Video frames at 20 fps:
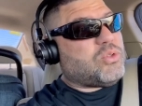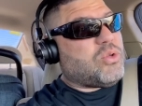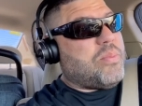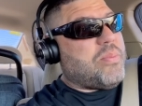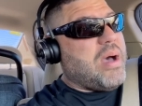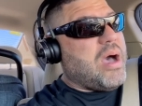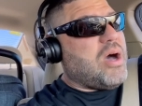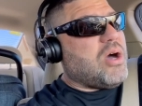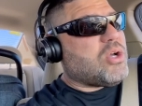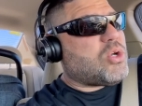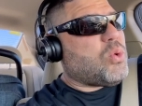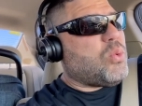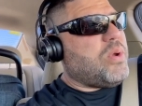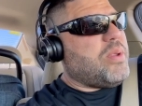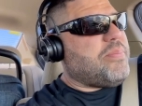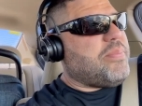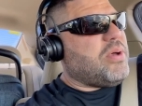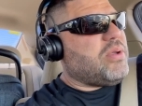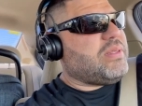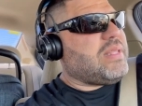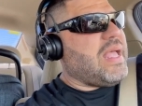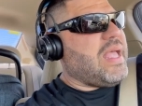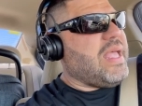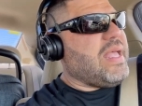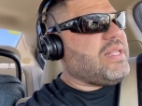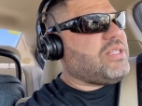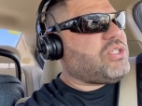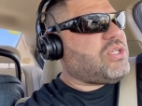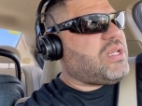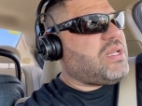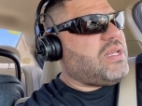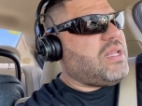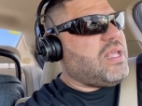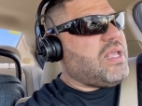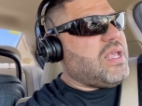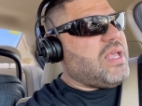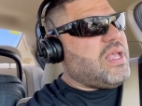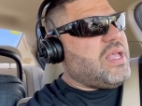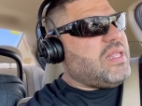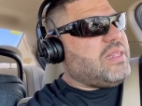When my uncle rebuilt that engine,
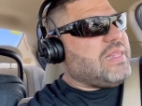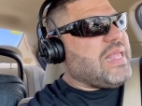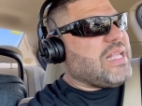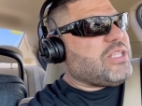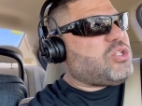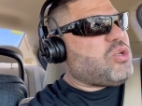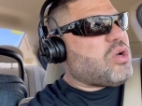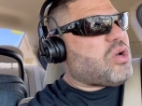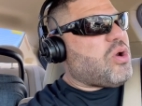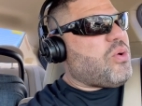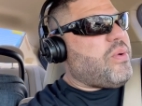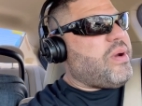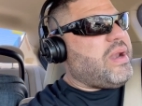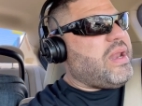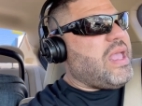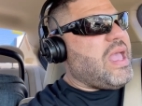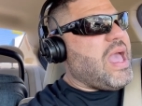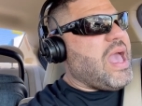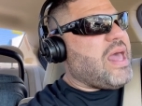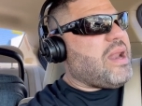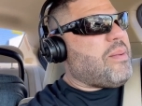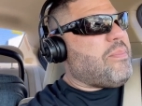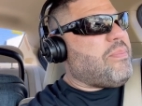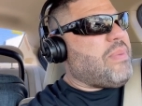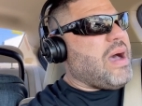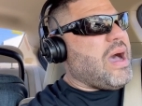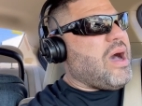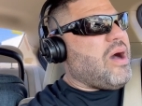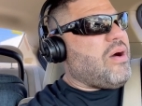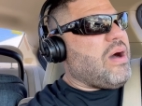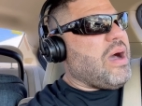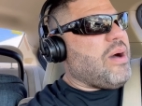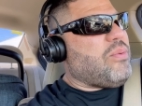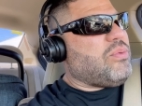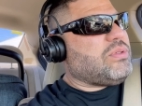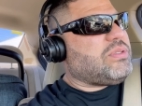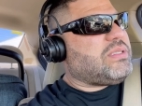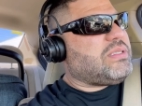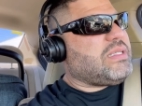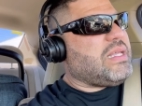that truck already had about, I
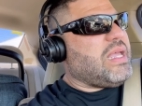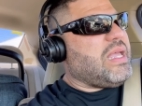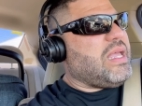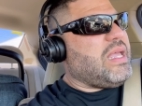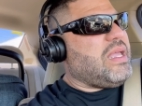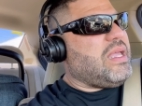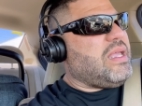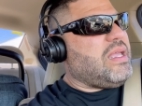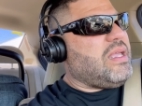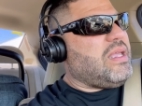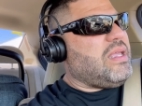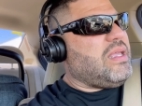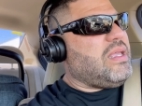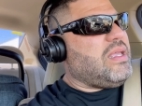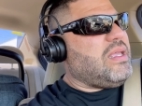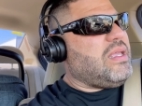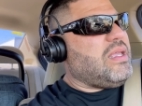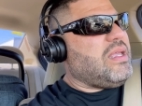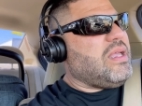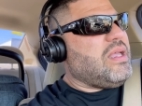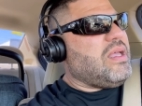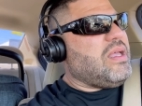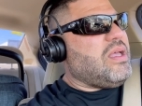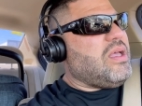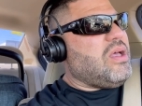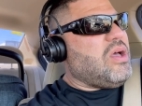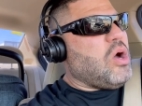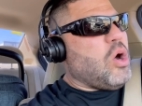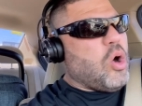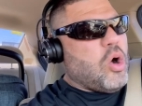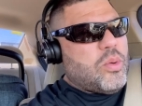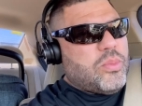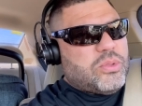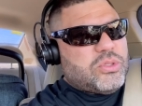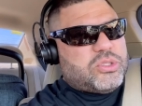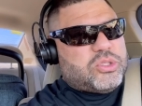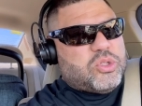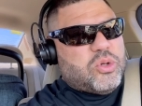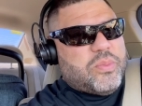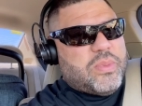would say,
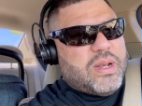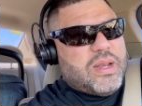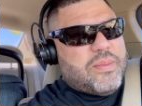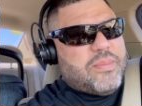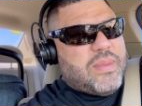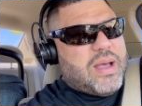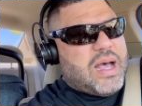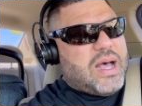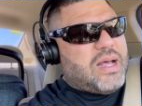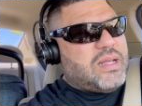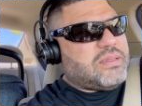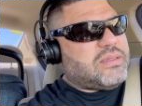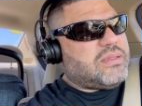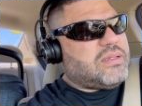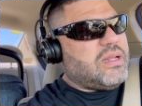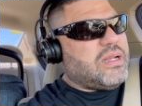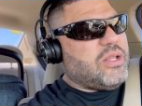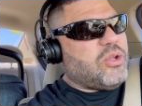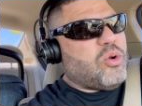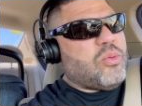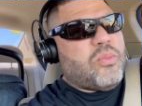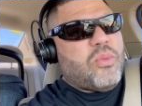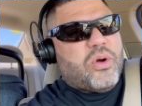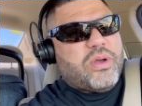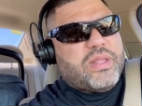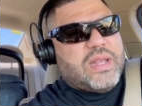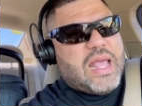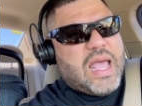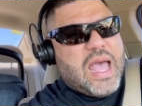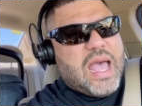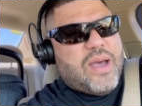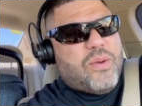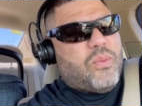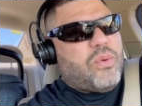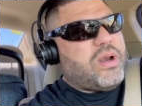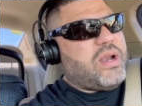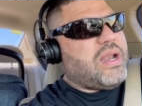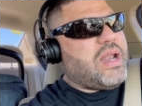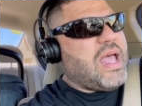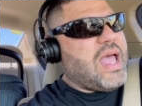almost 2 million miles, a little more than
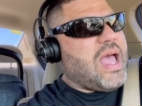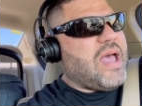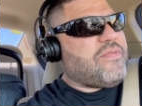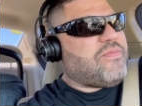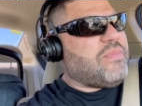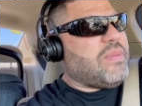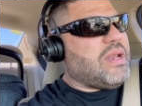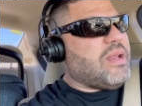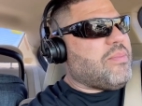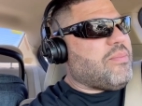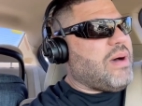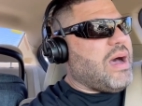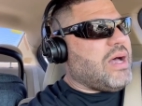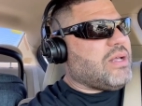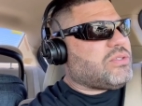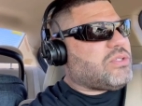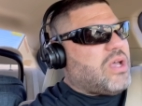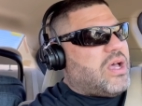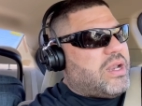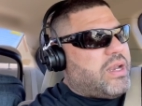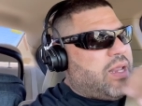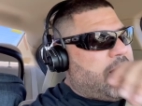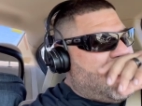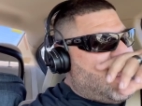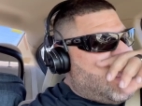1.5 million miles on it.